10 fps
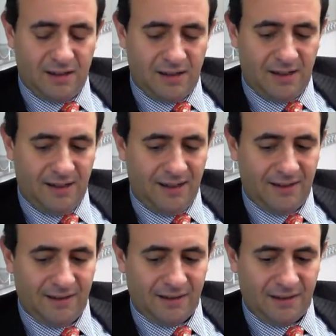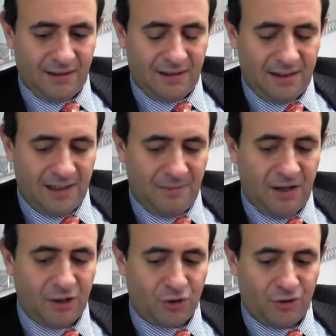and I'm
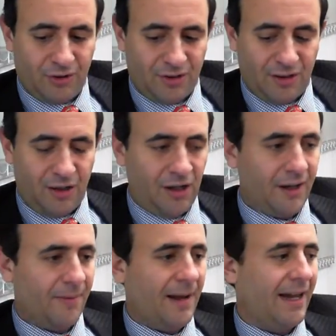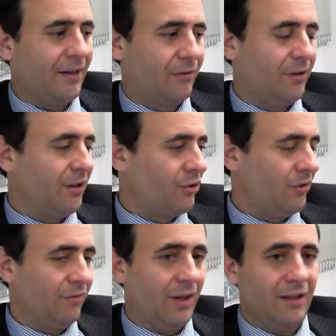not sure it's an automatic
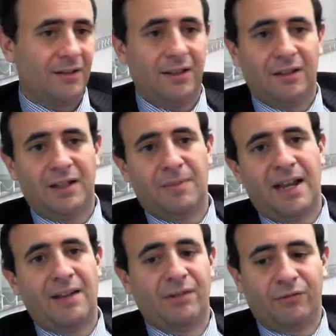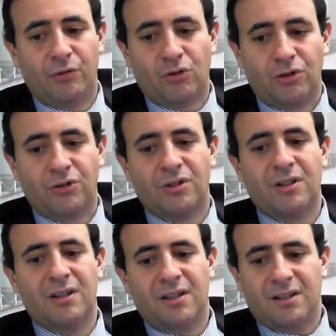reduction in volatility by having futures,
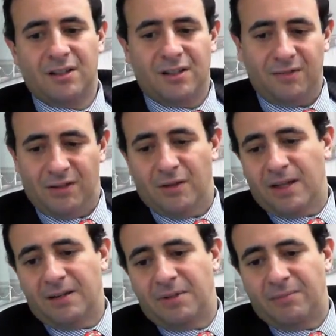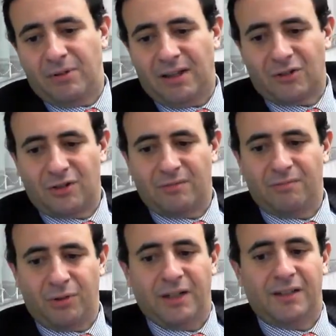even though many people actually
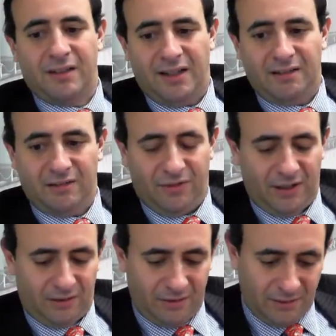predicted that, in fact.